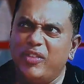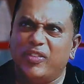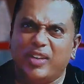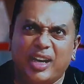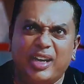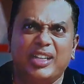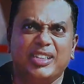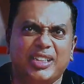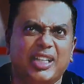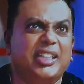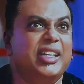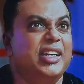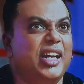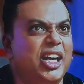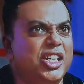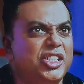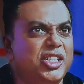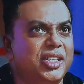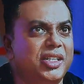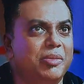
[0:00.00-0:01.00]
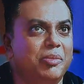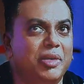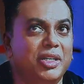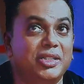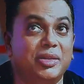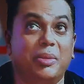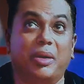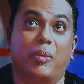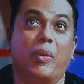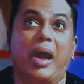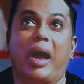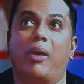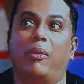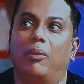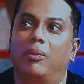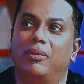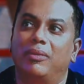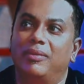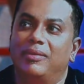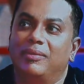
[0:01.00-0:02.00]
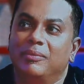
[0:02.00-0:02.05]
Tony Fernandez started nasyid in Malaysia. Like, wow.